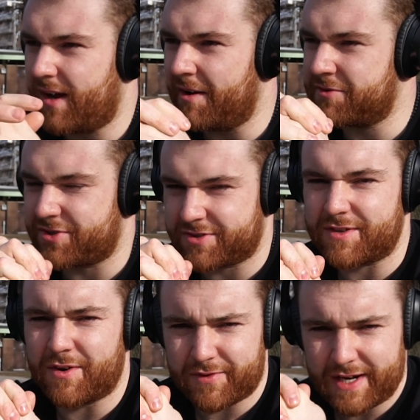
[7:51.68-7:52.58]
I was just
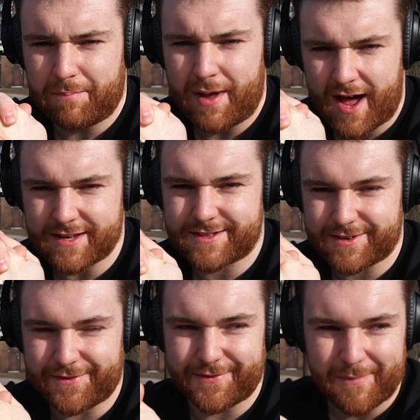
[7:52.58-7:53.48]
in a real
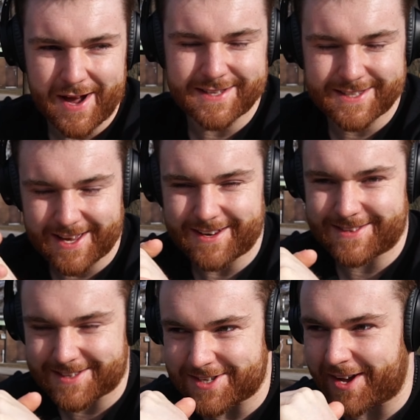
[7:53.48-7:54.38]
positive mindset
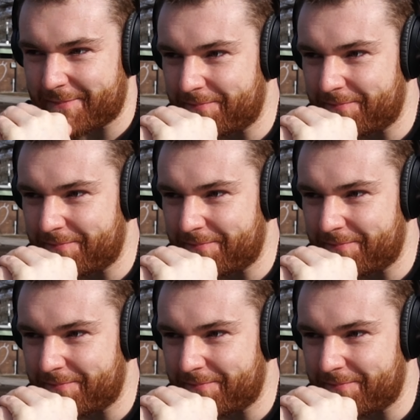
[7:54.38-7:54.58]
at the time.